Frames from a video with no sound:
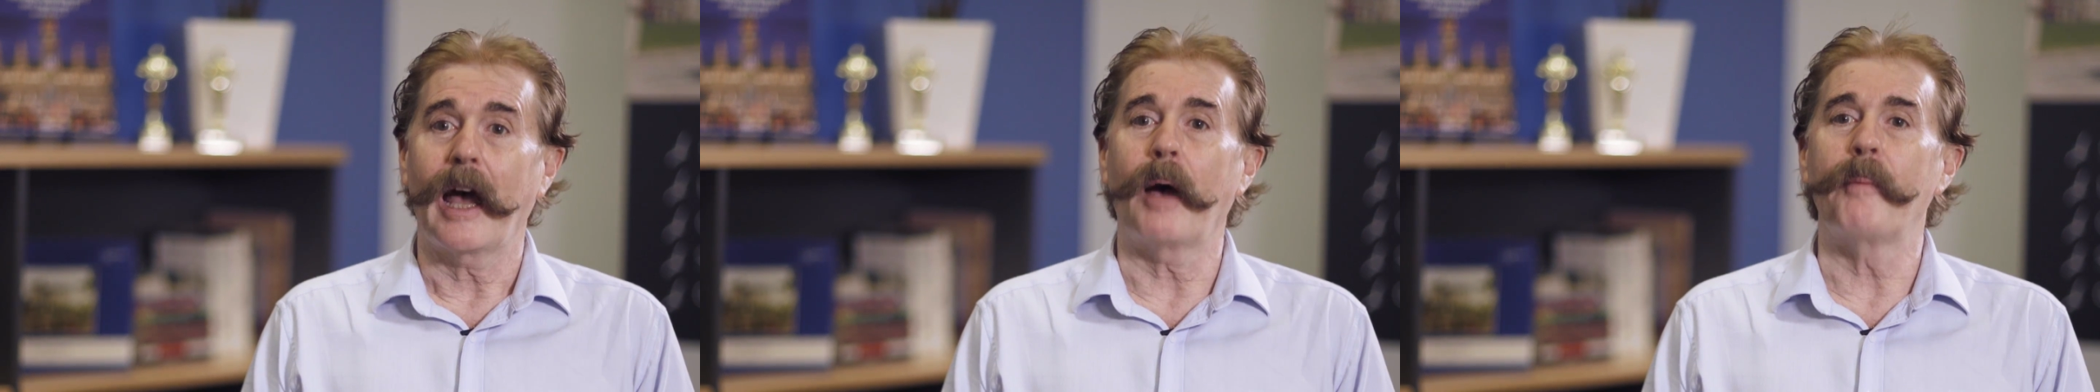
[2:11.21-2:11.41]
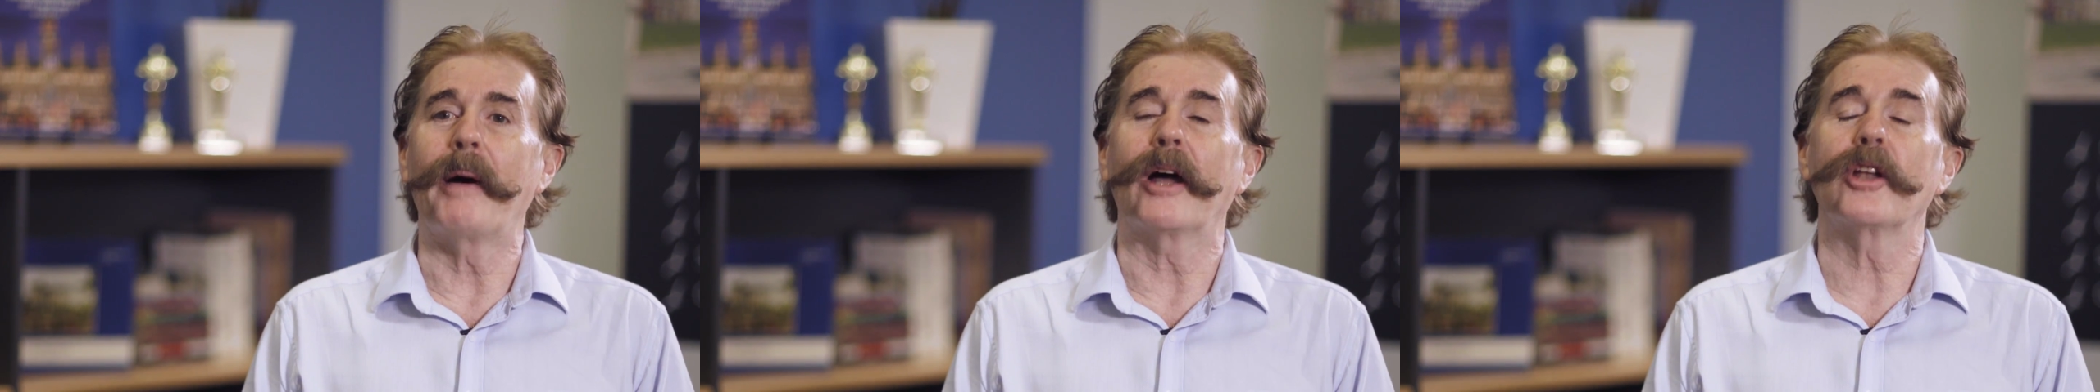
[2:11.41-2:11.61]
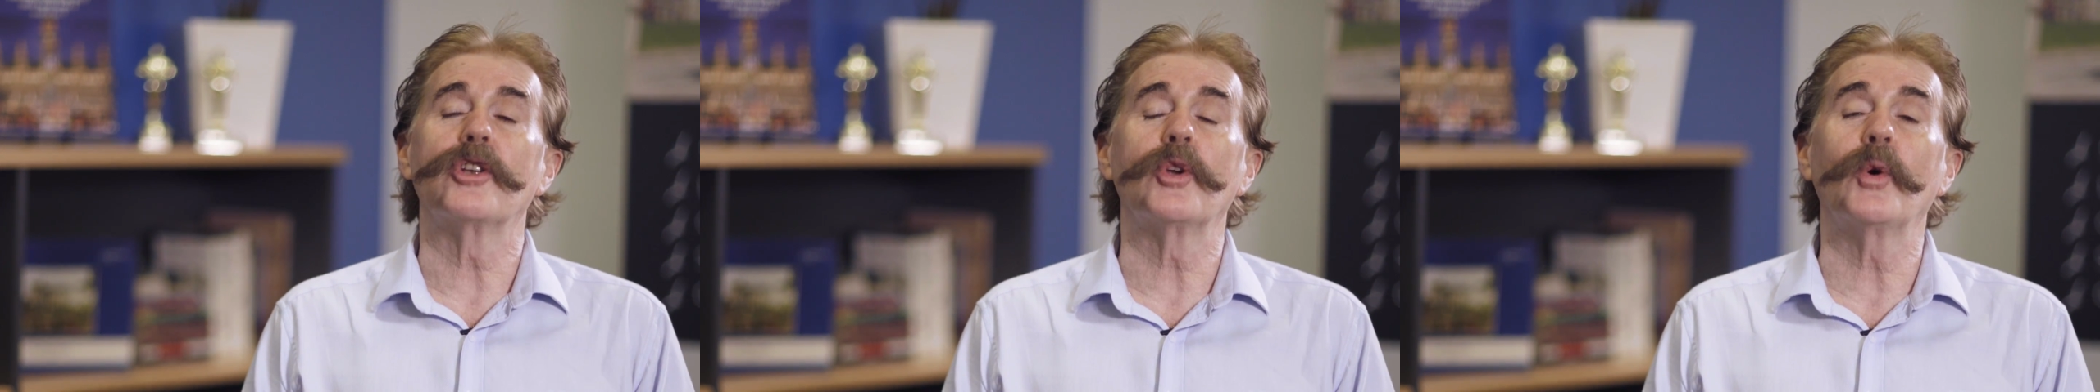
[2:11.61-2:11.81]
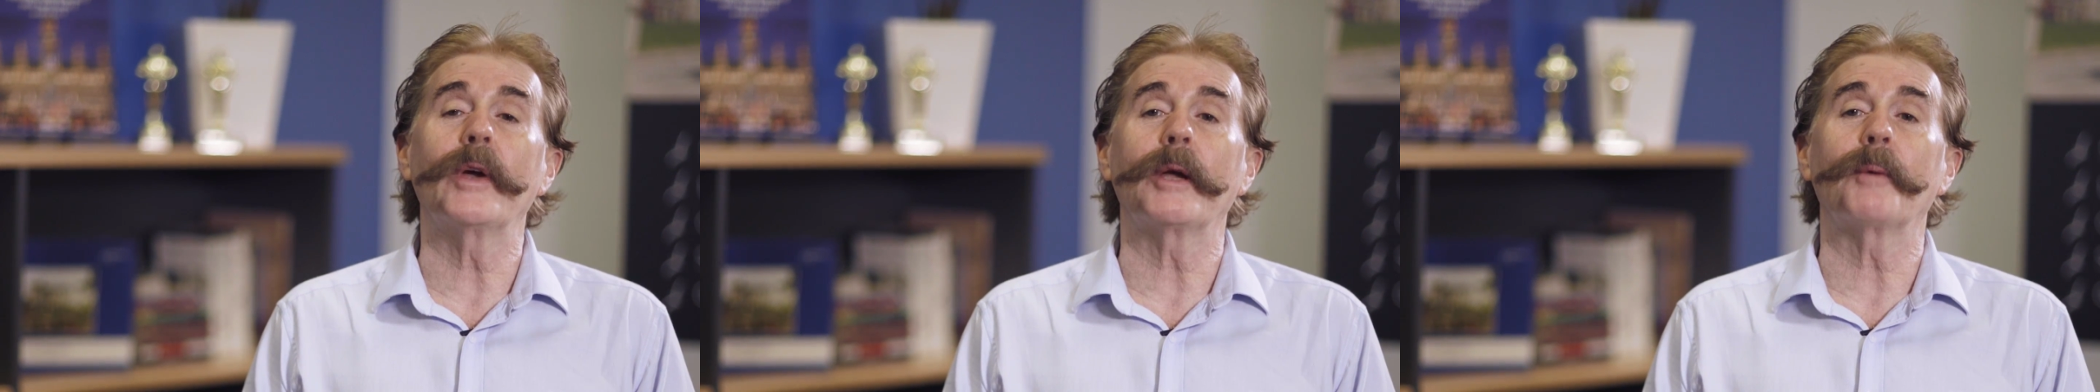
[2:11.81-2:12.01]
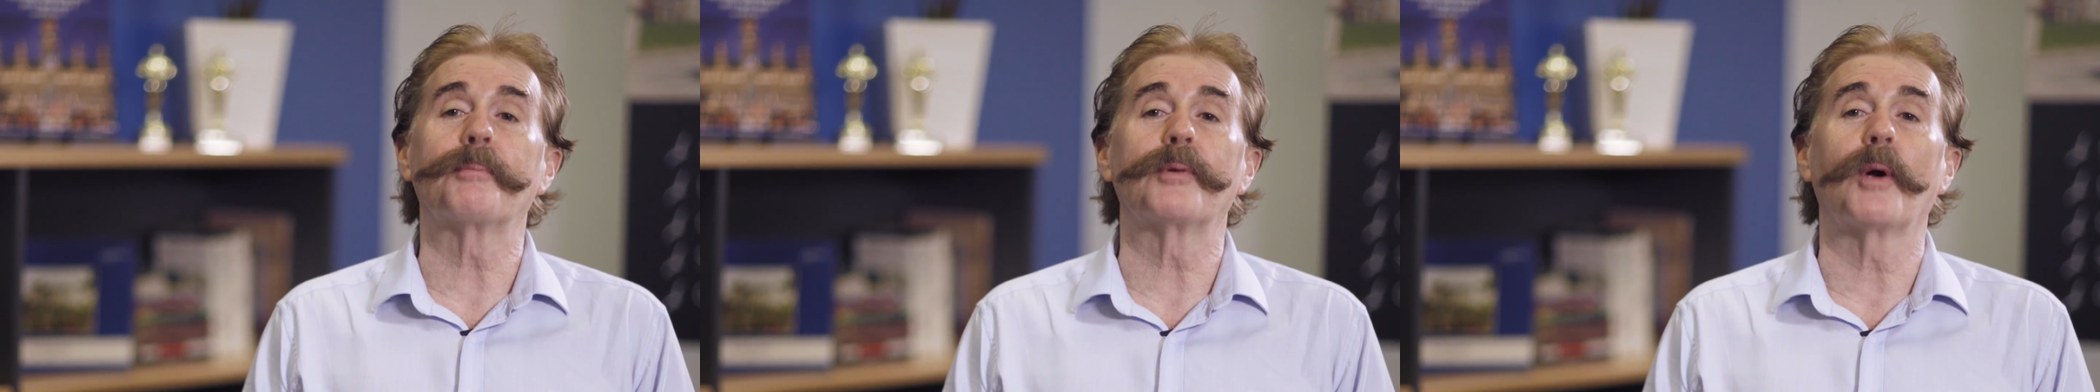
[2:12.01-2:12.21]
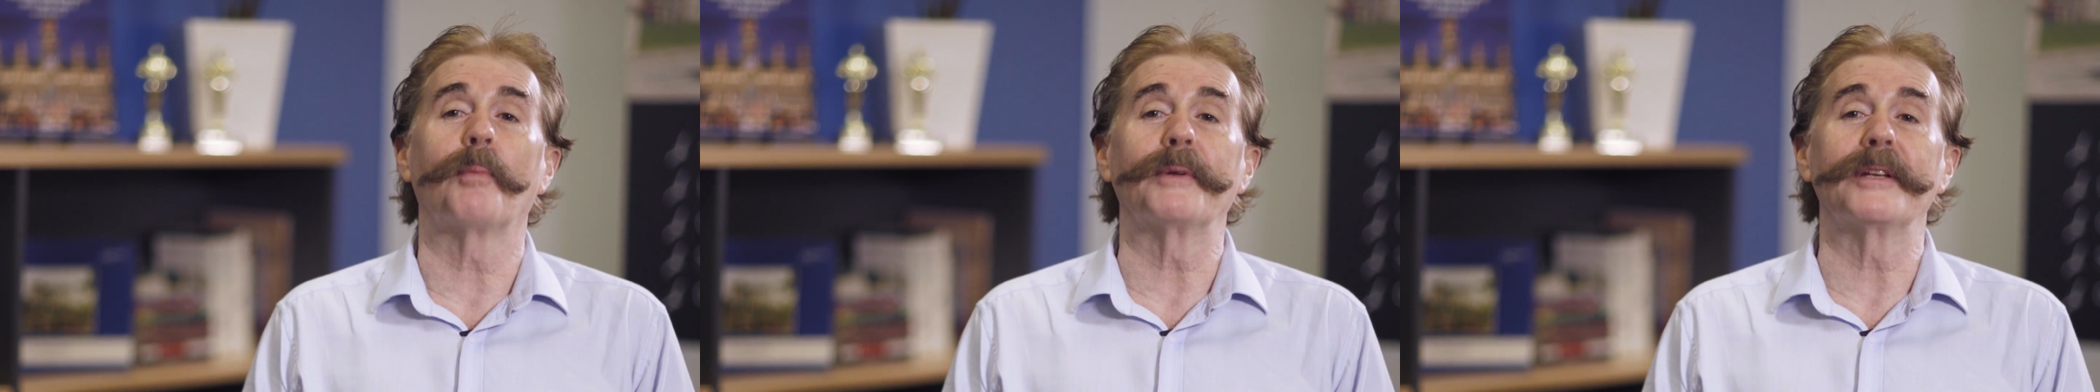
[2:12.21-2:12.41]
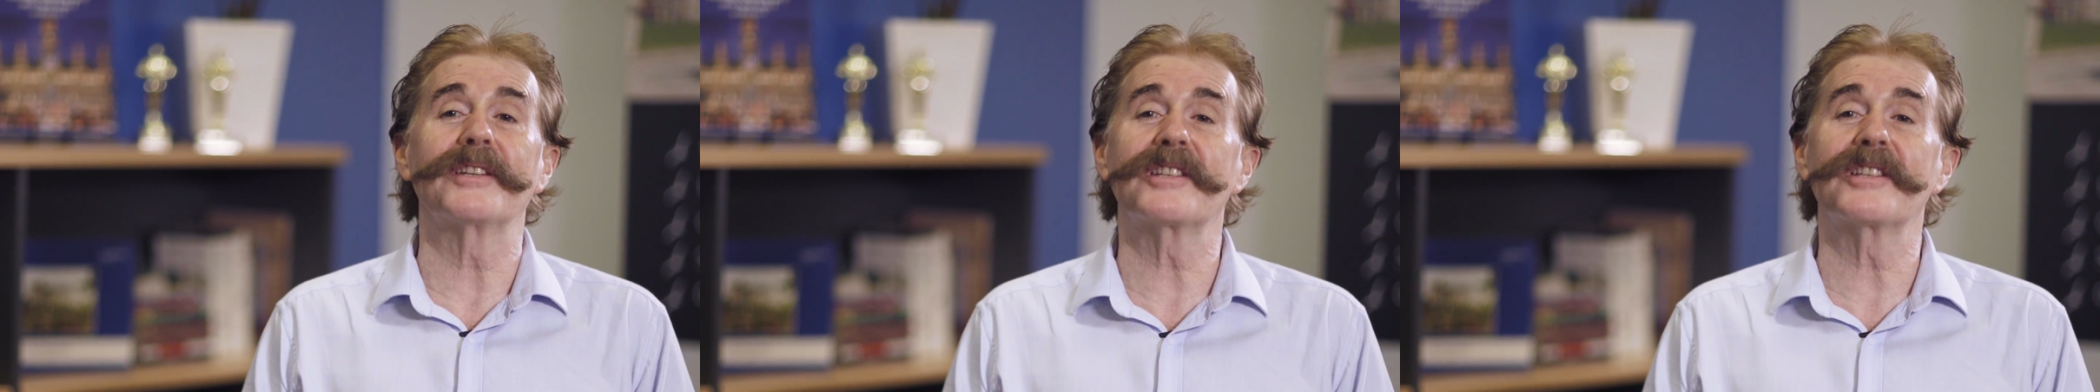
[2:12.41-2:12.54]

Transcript: about doing it properly,